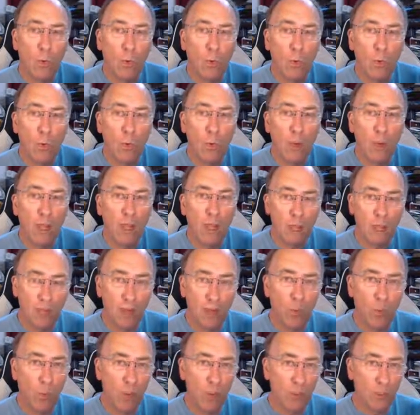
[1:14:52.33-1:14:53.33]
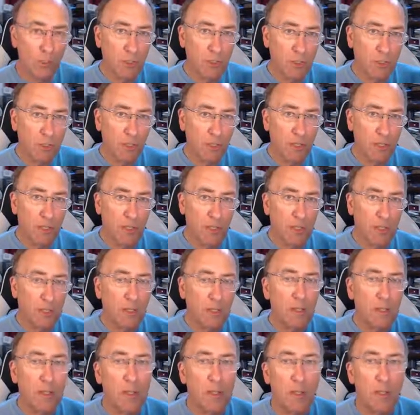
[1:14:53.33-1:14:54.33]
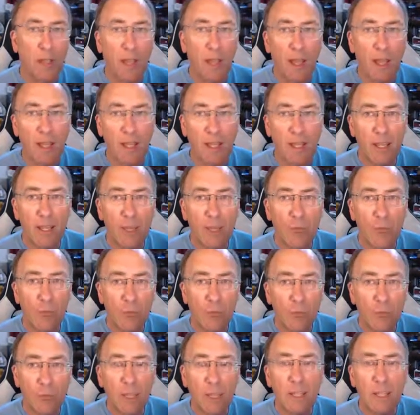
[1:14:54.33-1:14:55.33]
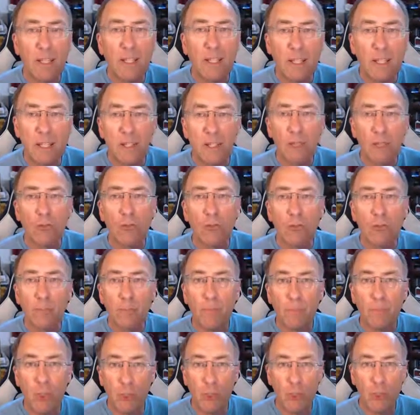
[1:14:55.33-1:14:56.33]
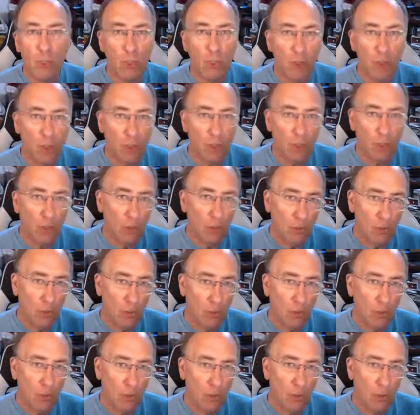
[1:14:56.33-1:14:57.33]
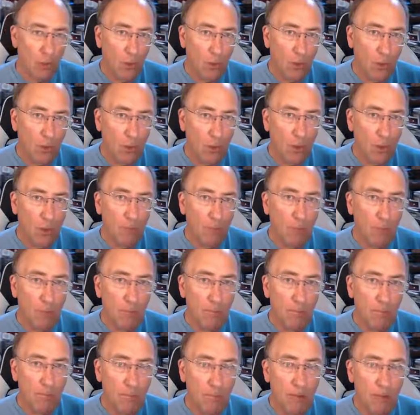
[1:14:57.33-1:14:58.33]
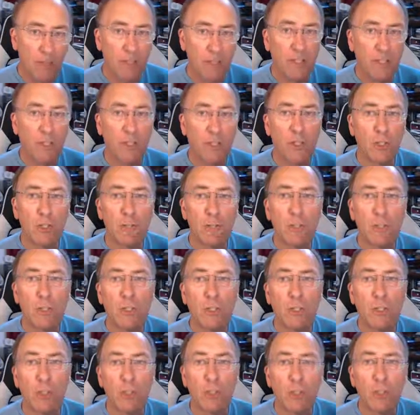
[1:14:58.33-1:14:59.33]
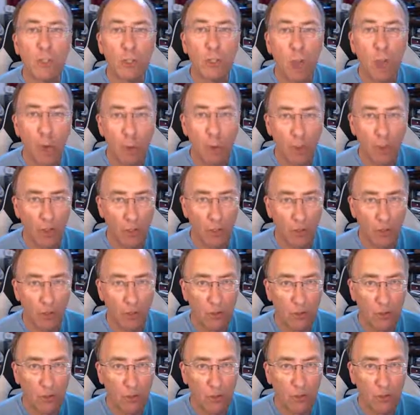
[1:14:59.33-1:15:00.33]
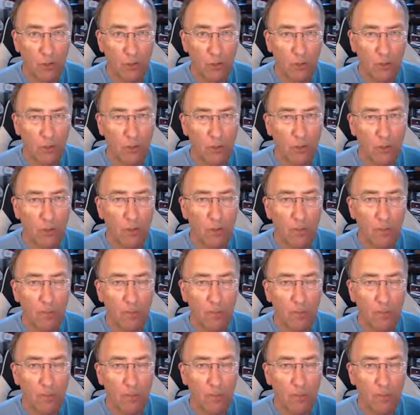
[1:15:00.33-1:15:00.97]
if there was to be a redistribution of monies that had been stolen from